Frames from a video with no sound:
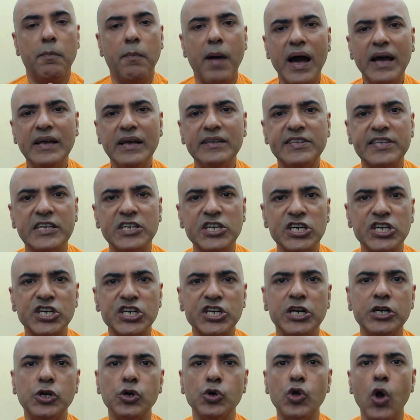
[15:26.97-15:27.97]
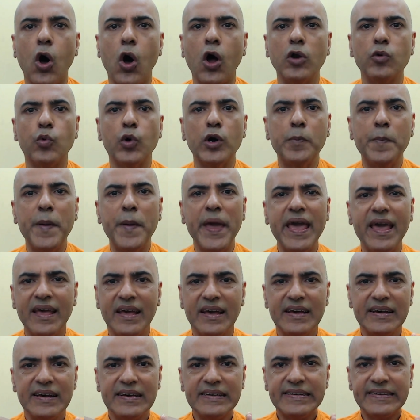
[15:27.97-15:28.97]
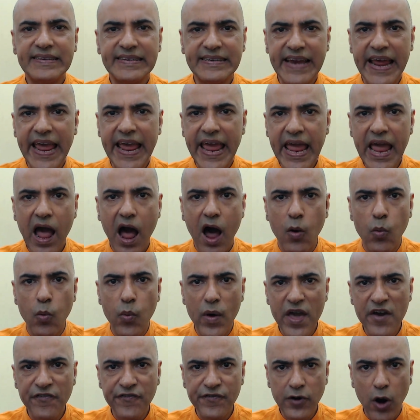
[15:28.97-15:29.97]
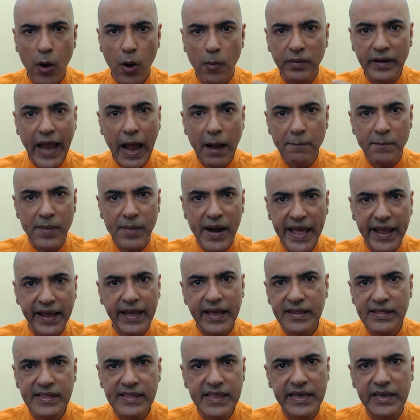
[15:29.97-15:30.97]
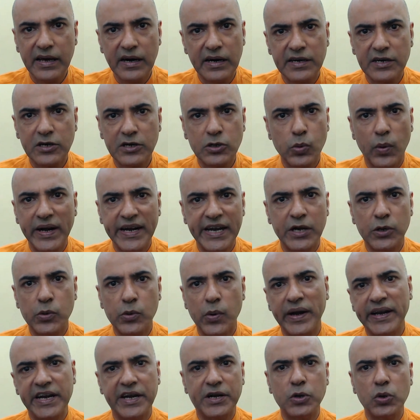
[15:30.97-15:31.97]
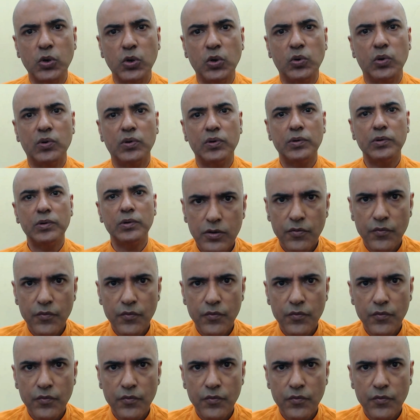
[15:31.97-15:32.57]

my suggestion to y'all would be stay away from gambling in the year 2022.